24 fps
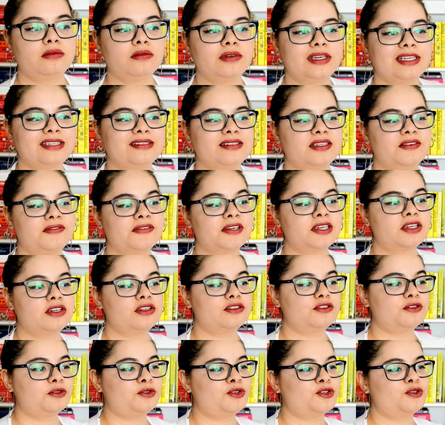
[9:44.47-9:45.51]
it's difficult
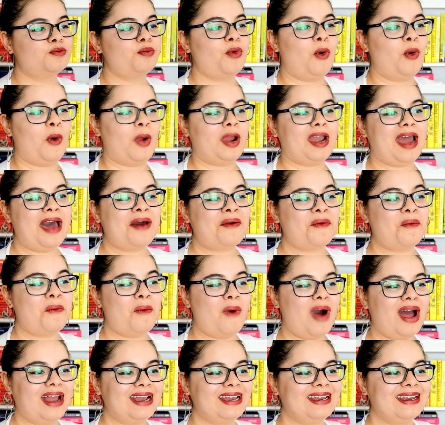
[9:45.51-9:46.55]
to just point out
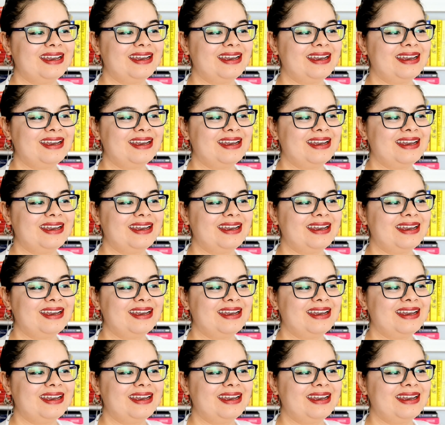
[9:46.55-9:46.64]
one.